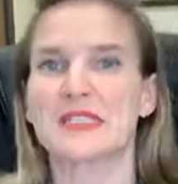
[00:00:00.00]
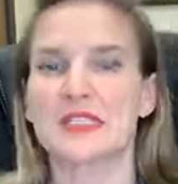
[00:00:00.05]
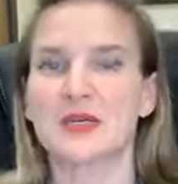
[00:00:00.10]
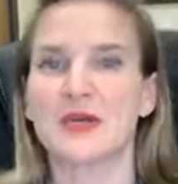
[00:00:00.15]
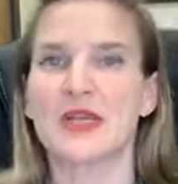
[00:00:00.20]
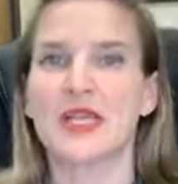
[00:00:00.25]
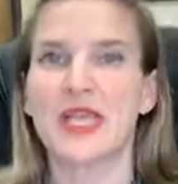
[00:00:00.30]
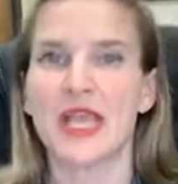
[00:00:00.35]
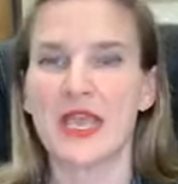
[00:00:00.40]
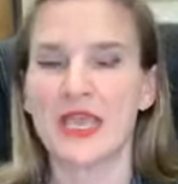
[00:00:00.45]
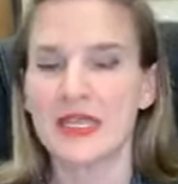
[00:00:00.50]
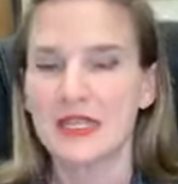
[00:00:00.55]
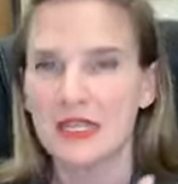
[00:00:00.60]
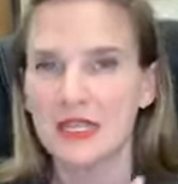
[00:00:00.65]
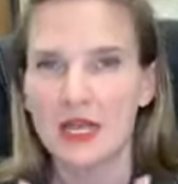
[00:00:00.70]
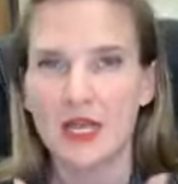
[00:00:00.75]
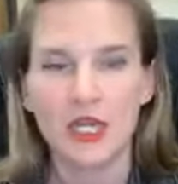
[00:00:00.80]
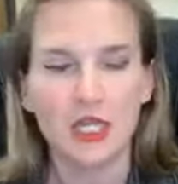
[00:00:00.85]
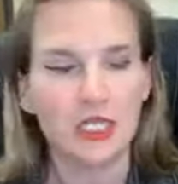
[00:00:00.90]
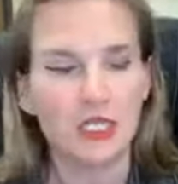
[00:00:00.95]
So again,
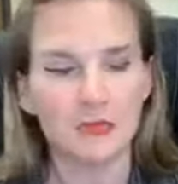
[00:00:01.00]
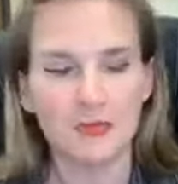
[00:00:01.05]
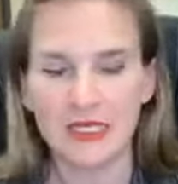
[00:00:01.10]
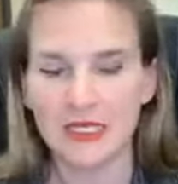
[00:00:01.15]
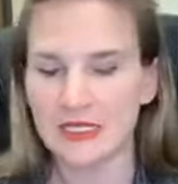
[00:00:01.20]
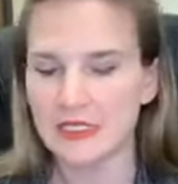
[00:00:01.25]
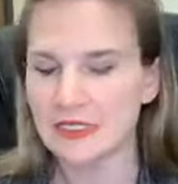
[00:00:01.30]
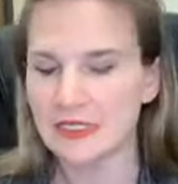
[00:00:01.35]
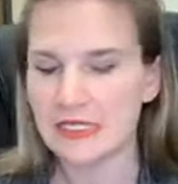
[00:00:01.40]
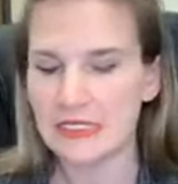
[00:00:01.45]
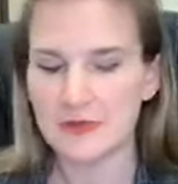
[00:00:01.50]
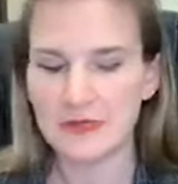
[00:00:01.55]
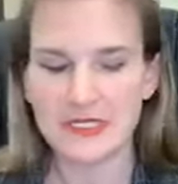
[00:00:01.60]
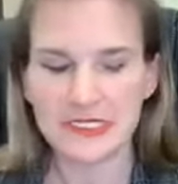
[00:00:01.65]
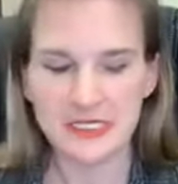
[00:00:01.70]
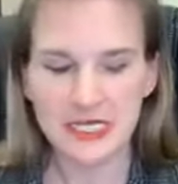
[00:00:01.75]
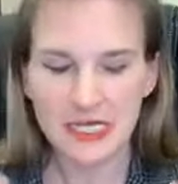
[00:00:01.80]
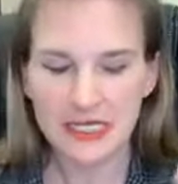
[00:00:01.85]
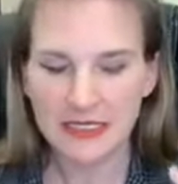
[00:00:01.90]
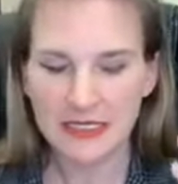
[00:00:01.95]
argument needs to be
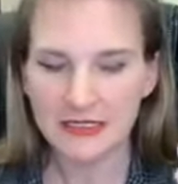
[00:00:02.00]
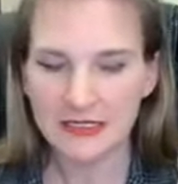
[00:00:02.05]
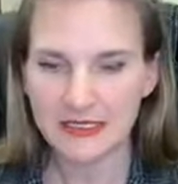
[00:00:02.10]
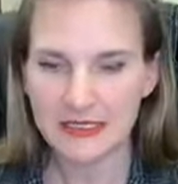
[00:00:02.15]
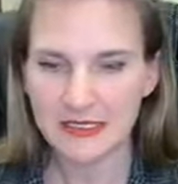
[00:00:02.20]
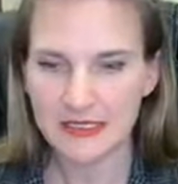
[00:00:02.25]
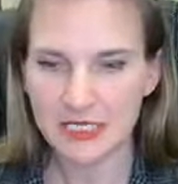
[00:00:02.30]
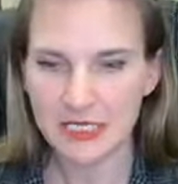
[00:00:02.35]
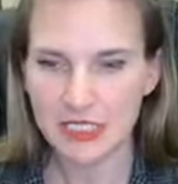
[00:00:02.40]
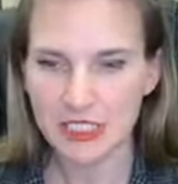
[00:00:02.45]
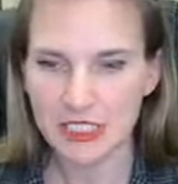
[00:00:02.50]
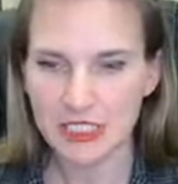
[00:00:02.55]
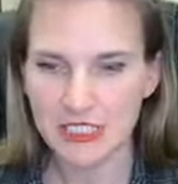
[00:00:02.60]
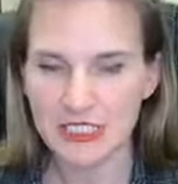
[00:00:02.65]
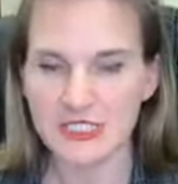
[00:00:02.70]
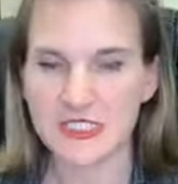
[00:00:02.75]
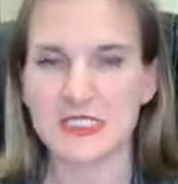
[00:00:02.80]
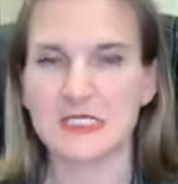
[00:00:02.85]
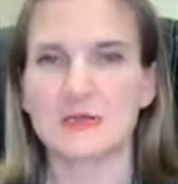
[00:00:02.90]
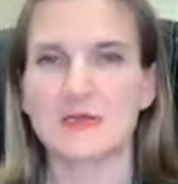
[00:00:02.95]
done, discussion
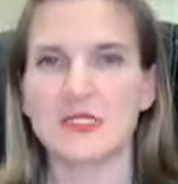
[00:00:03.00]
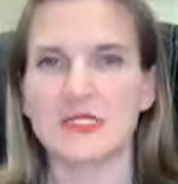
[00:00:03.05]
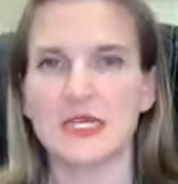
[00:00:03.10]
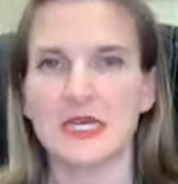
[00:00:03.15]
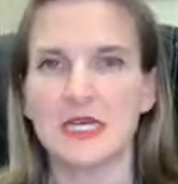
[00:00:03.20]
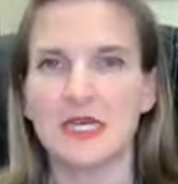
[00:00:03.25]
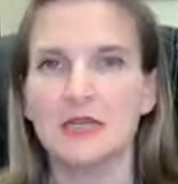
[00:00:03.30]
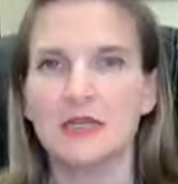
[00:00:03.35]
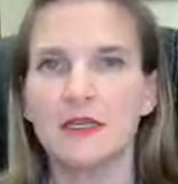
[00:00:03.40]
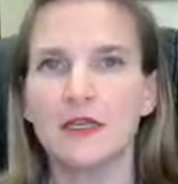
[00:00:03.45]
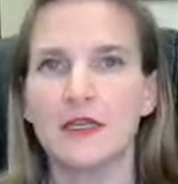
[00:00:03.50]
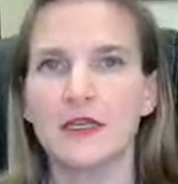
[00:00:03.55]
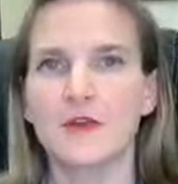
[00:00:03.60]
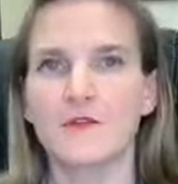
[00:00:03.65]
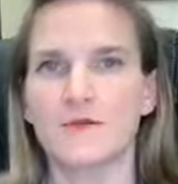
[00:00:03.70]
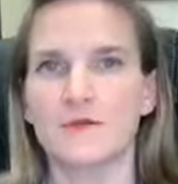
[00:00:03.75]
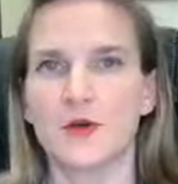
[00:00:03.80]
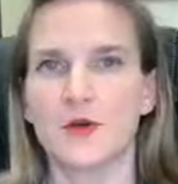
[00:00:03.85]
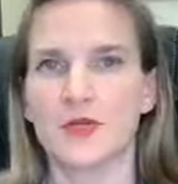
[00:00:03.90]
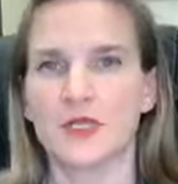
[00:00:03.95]
needs to be done,
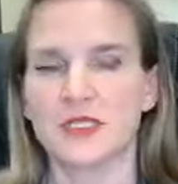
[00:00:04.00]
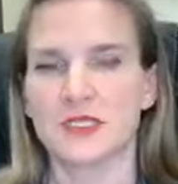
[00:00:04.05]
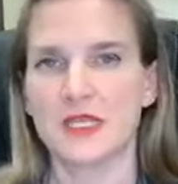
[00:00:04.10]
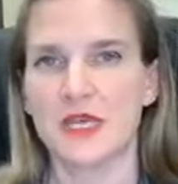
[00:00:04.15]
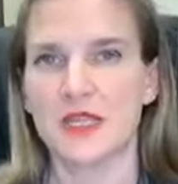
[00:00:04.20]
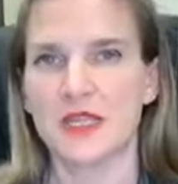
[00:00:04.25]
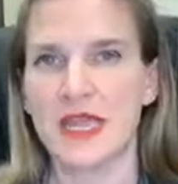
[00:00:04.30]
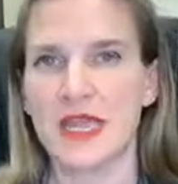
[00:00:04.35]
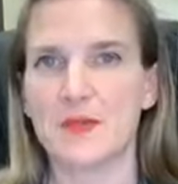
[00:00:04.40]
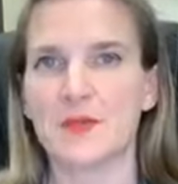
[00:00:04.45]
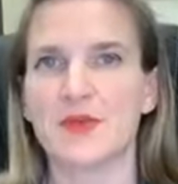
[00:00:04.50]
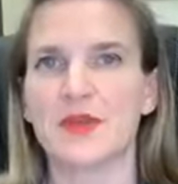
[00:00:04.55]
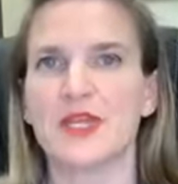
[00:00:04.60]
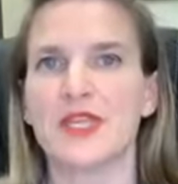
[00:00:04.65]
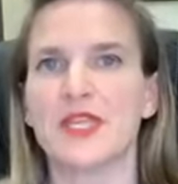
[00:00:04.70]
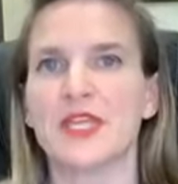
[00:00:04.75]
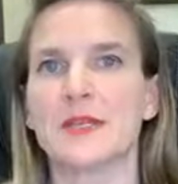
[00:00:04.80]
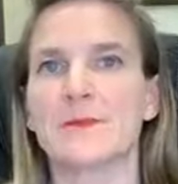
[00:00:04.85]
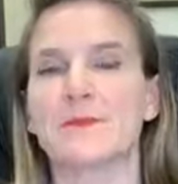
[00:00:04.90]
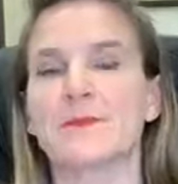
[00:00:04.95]
focus on that
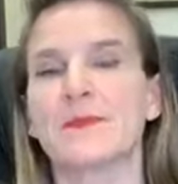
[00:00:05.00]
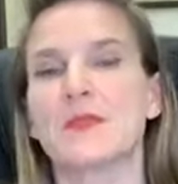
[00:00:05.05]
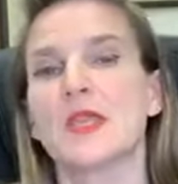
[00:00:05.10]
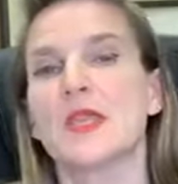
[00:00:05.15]
breathing